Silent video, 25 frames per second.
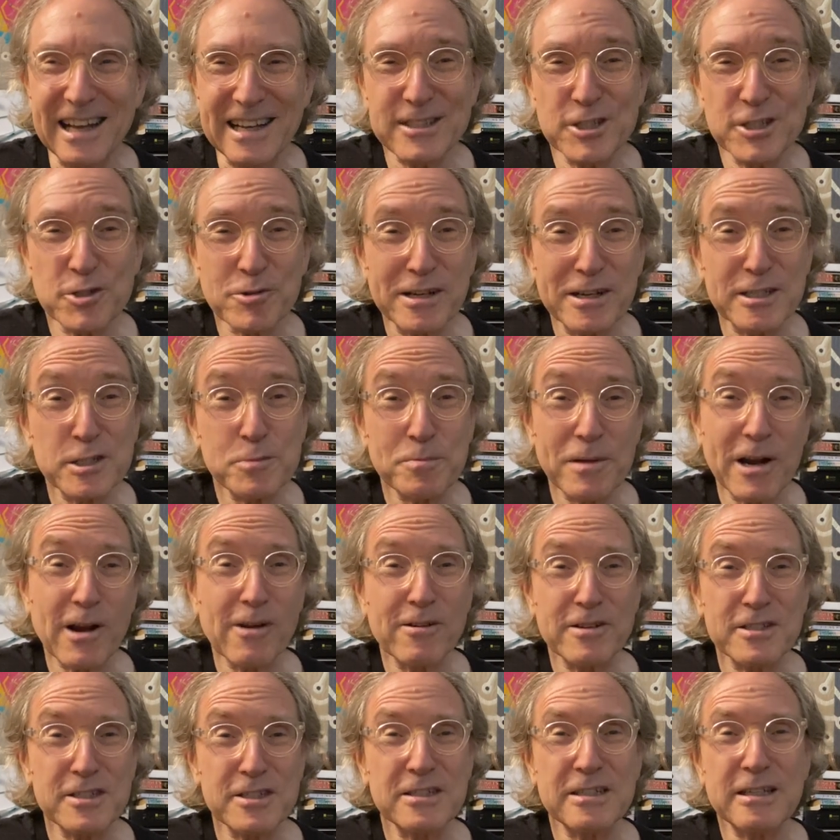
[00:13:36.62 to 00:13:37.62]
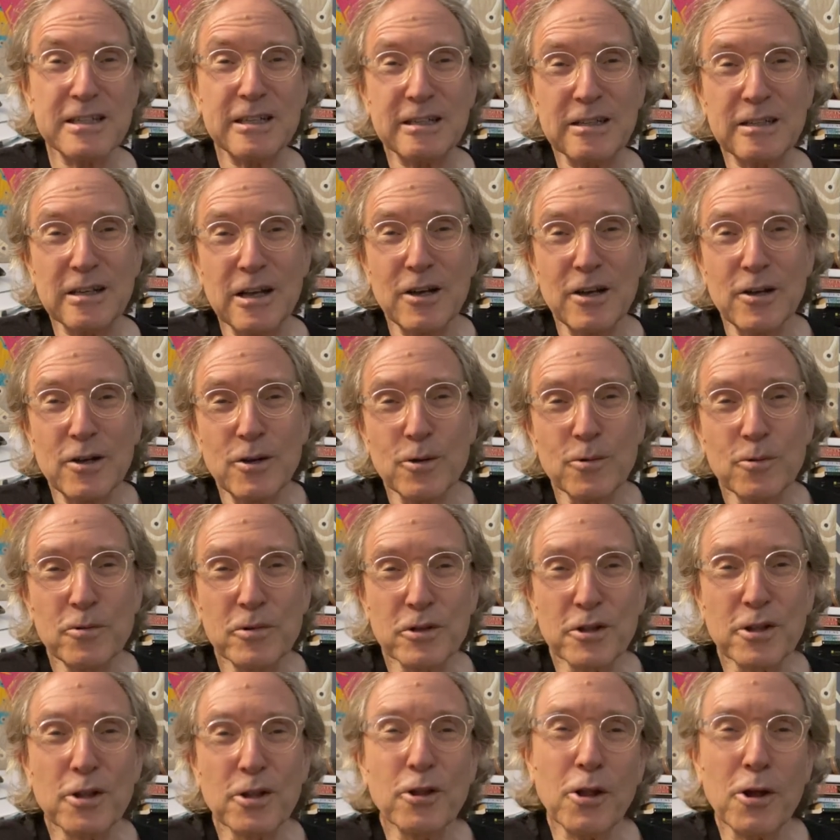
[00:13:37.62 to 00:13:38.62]
transparency
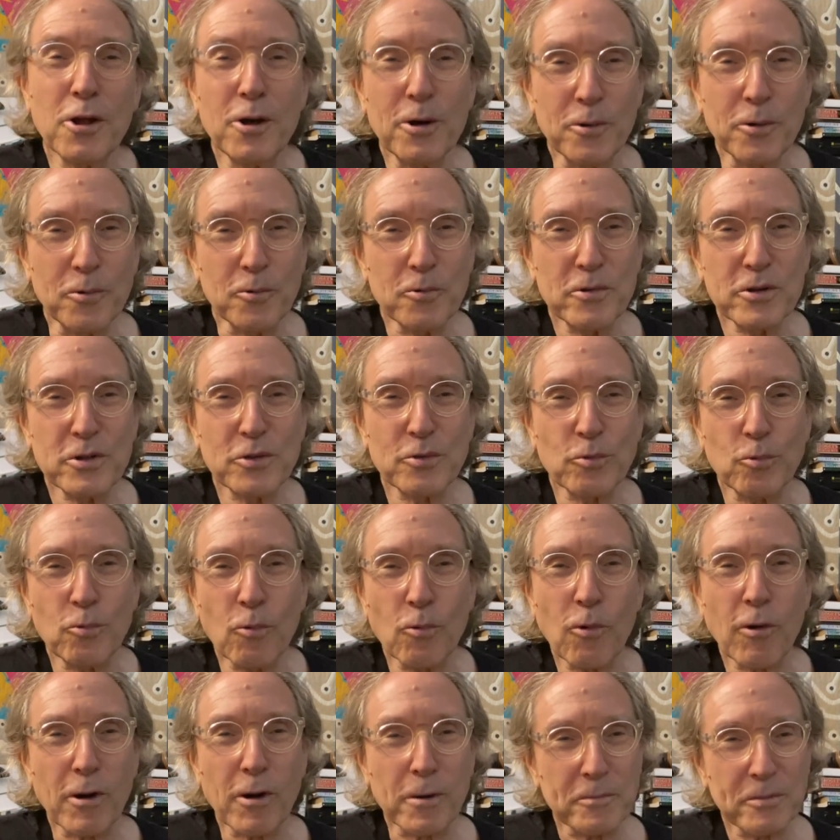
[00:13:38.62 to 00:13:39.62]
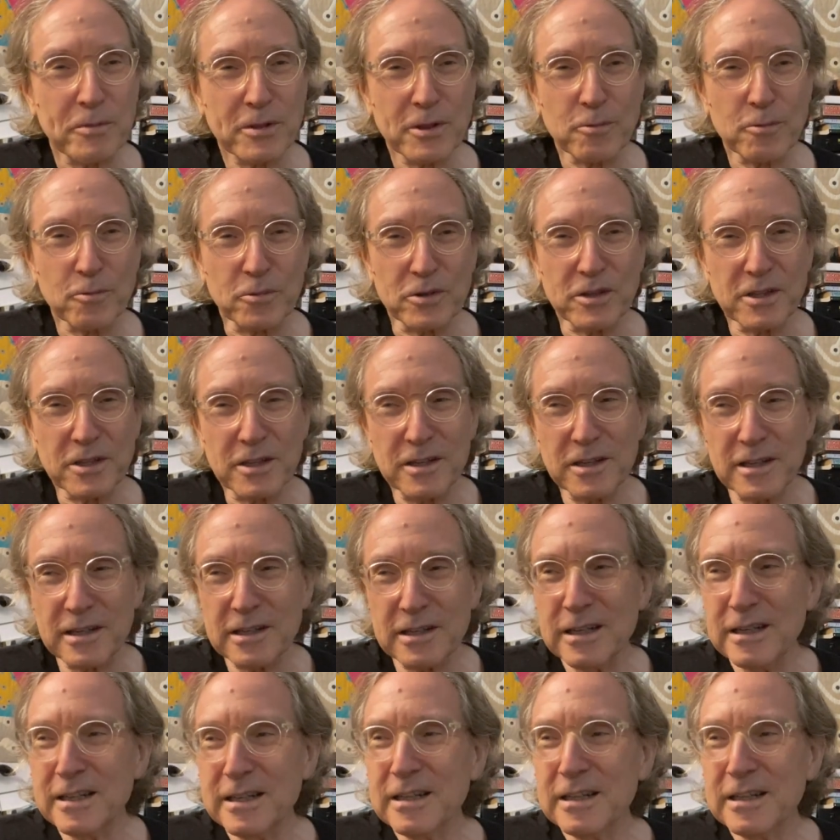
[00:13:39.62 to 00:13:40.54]
with glow, with warmth, with a